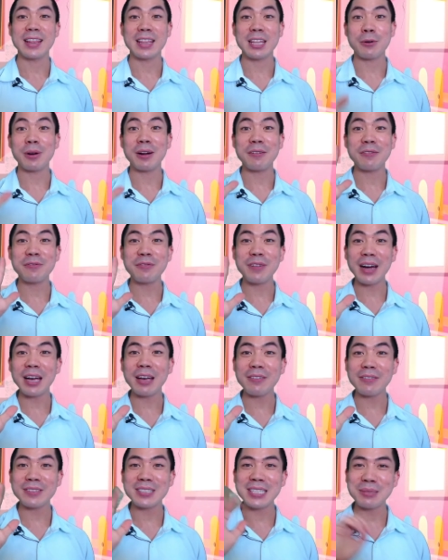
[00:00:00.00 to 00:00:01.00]
There are
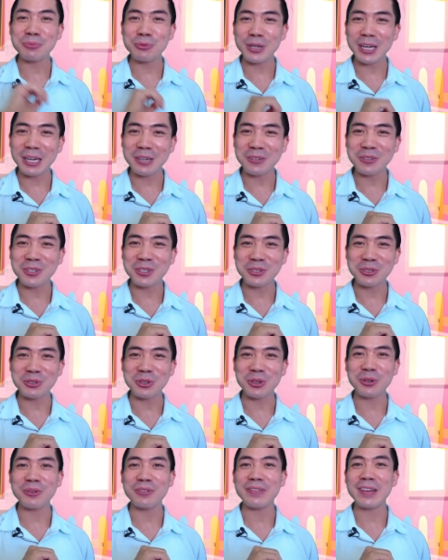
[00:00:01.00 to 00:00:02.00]
five double L
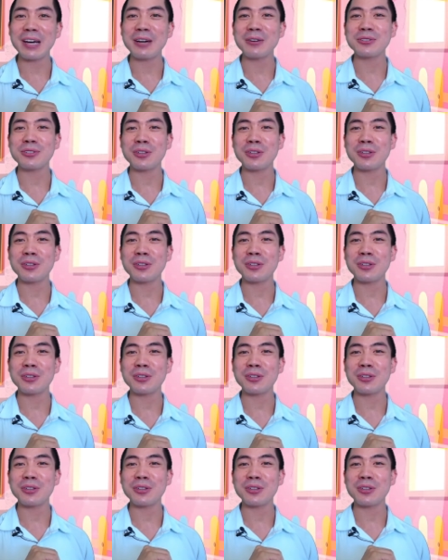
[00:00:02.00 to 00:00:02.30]
controlled vowels